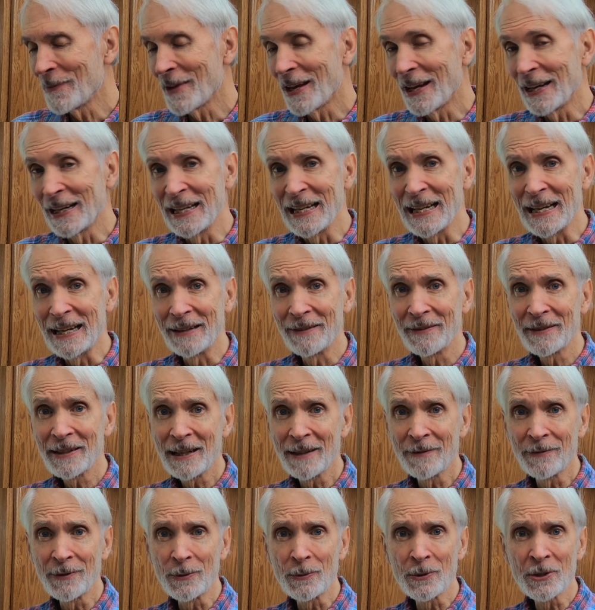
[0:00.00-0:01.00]
Again,
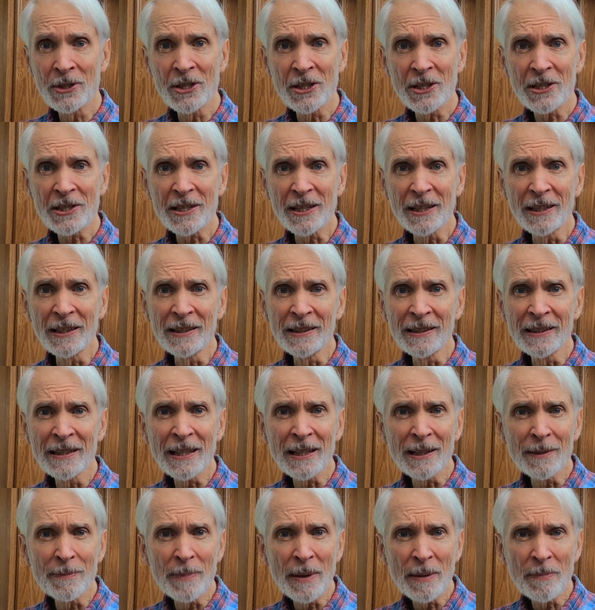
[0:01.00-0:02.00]
if it was just a
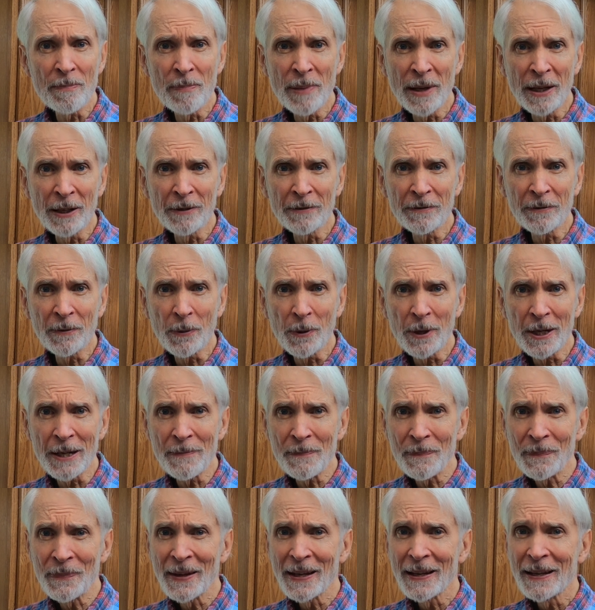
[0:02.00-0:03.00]
little bit bitter for
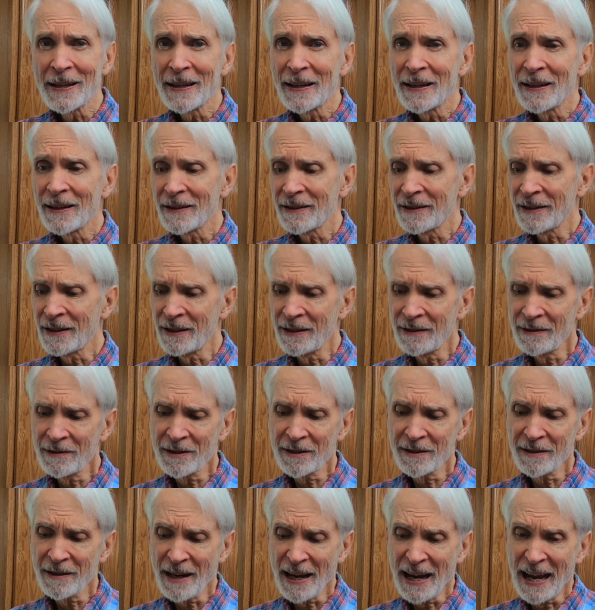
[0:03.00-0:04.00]
you, then
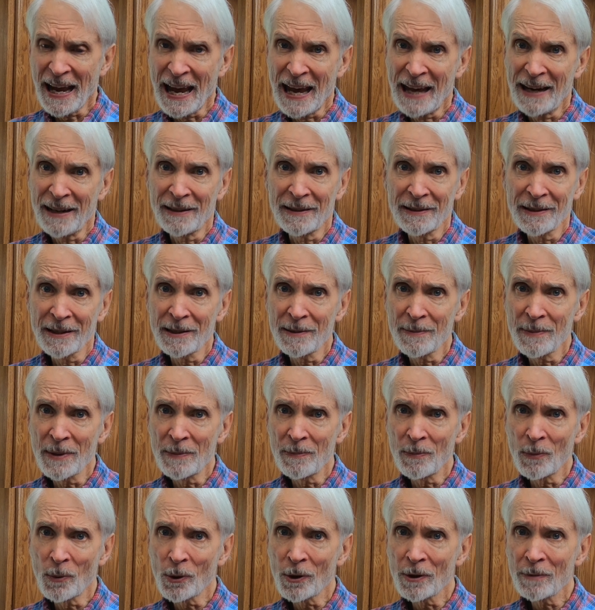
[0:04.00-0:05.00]
just add a little bit
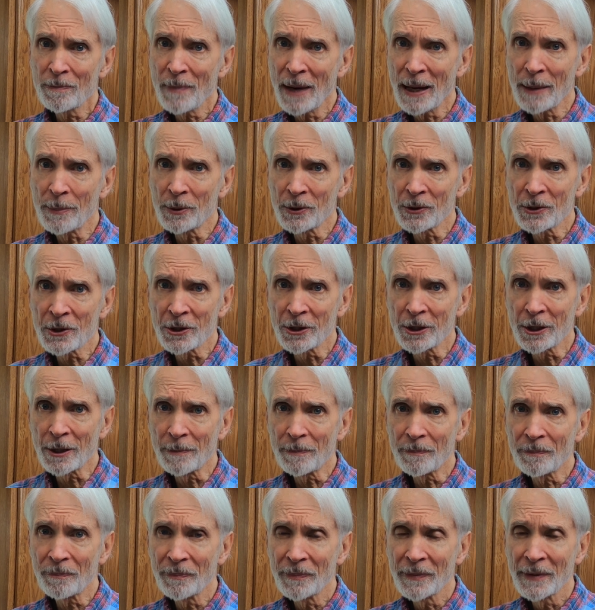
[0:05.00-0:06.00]
more maple
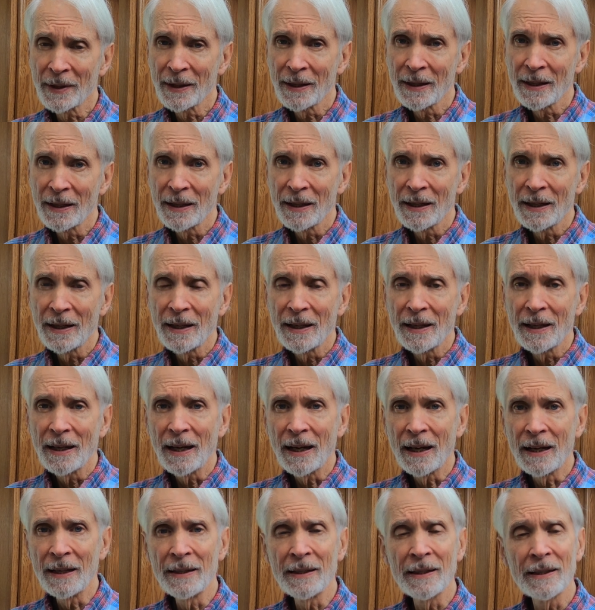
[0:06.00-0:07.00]
syrup.
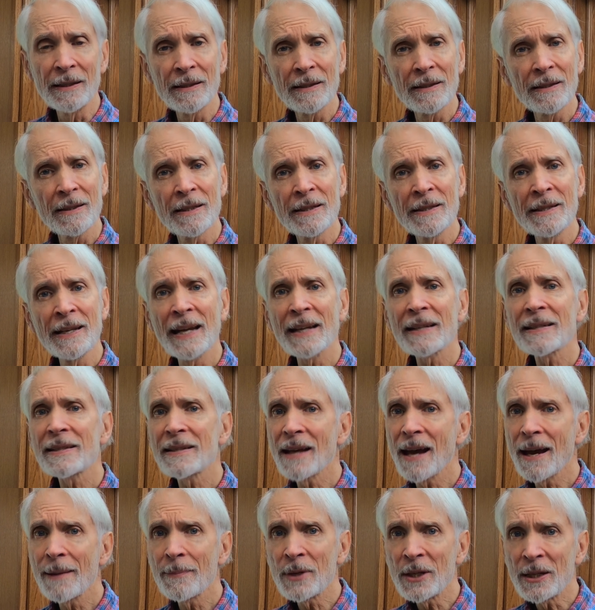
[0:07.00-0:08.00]
And then the next
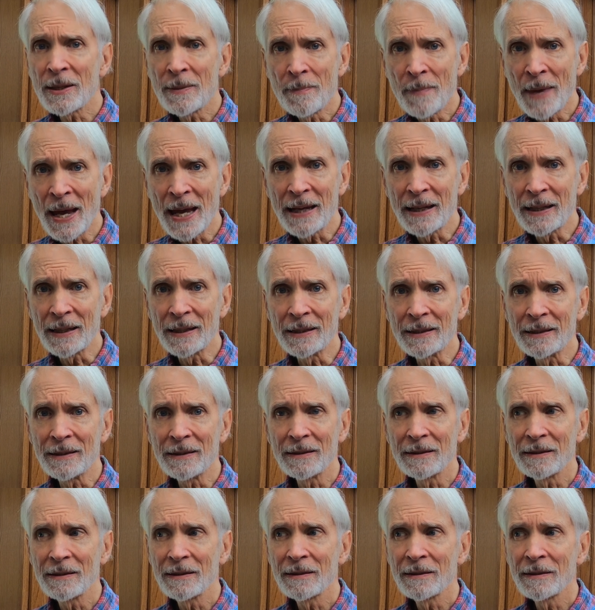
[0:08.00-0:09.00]
time that you make it,
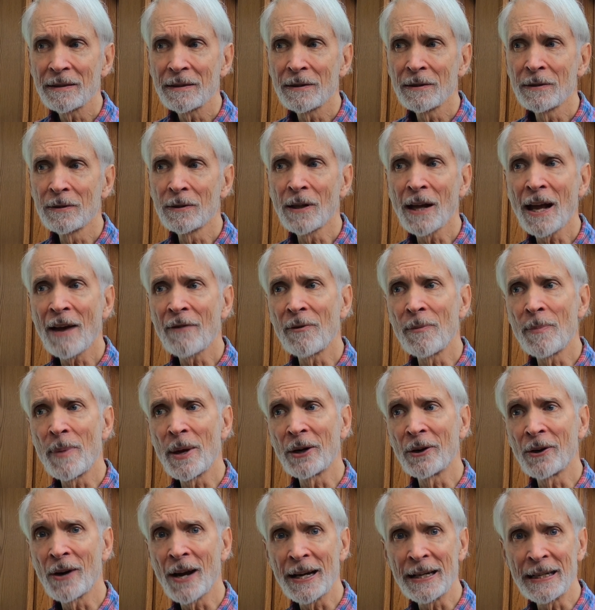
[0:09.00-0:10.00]
you'll have a
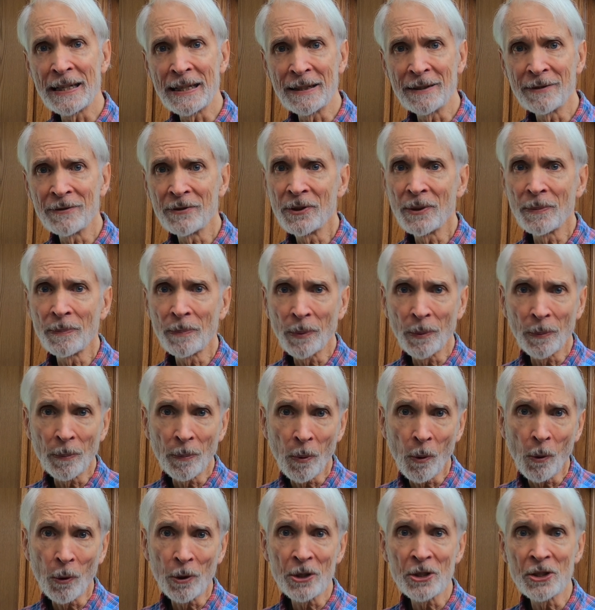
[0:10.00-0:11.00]
better idea of the
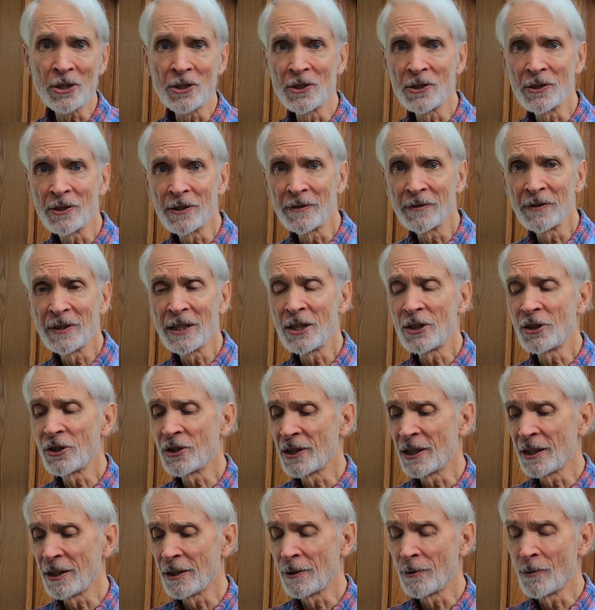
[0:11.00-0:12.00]
proportions of
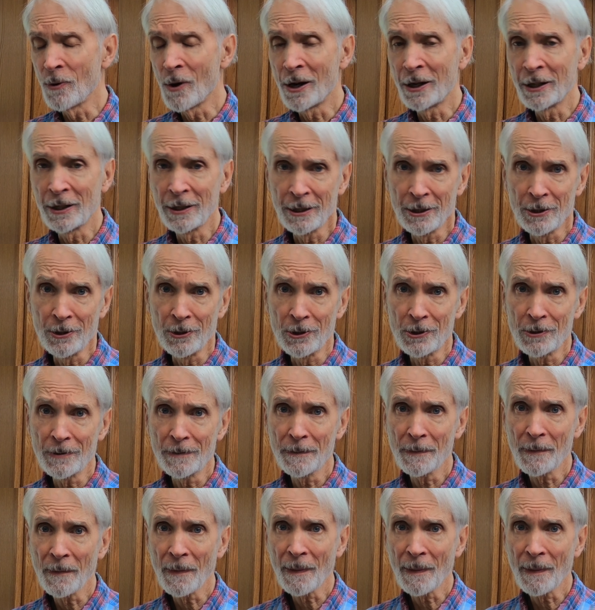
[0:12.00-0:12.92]
each that you want to use